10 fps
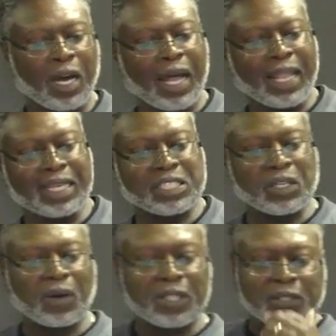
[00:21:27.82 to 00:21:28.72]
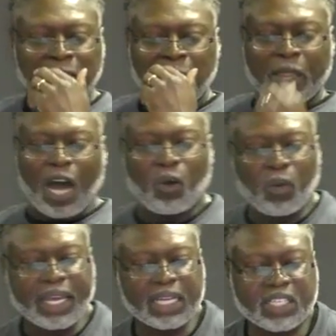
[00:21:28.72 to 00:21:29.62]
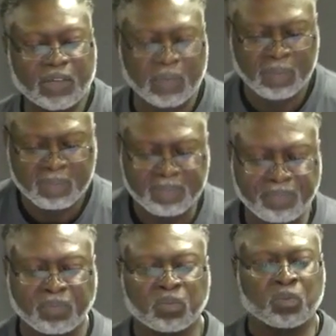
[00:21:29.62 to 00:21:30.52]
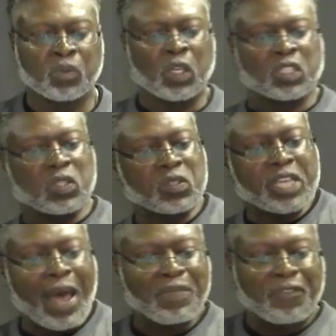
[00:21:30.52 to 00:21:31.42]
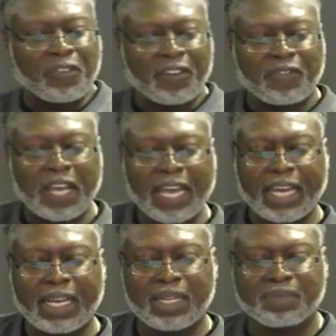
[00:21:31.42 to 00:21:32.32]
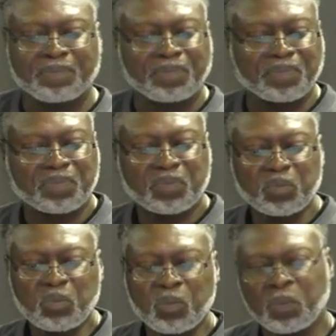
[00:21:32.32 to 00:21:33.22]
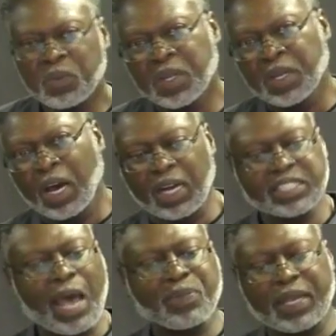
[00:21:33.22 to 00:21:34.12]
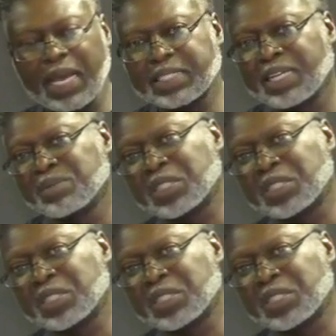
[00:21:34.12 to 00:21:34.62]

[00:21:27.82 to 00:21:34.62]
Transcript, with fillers: I like stories. Now we get to to chapter 15. Right. Uh, chapter 19. I'm